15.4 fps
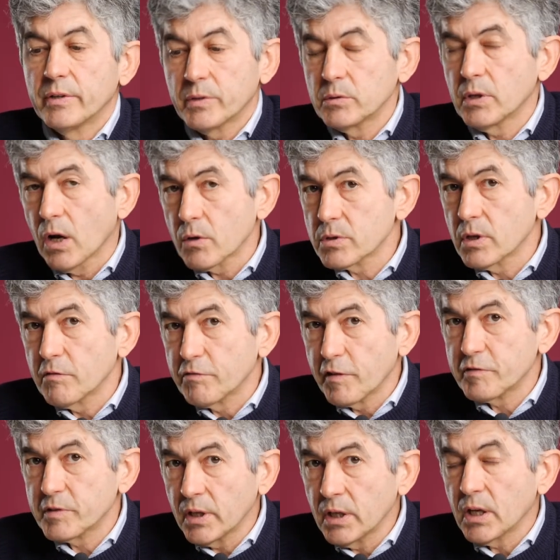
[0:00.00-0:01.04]

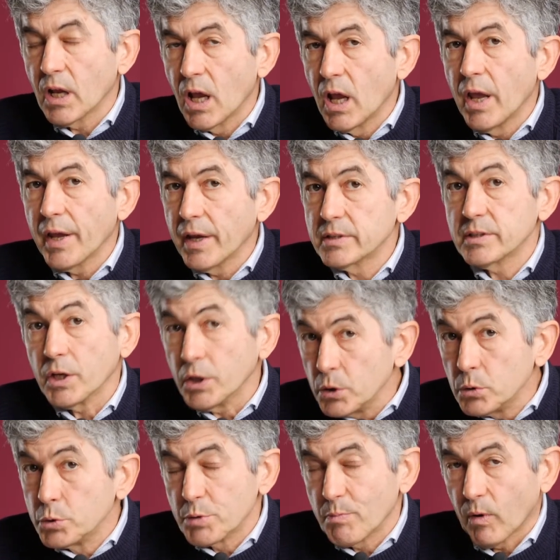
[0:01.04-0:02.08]
2015 is a
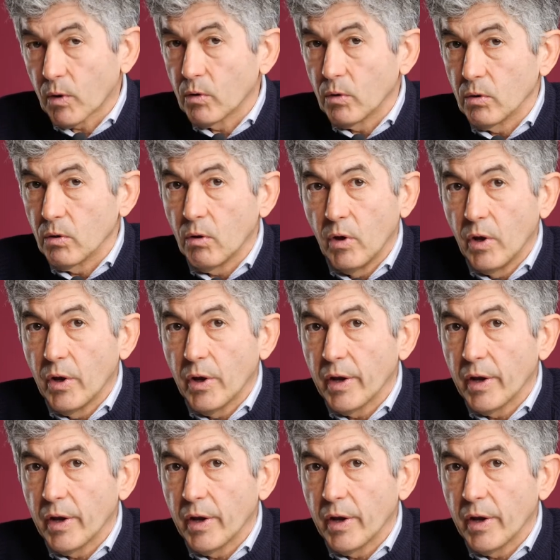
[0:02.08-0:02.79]
huge Barolo.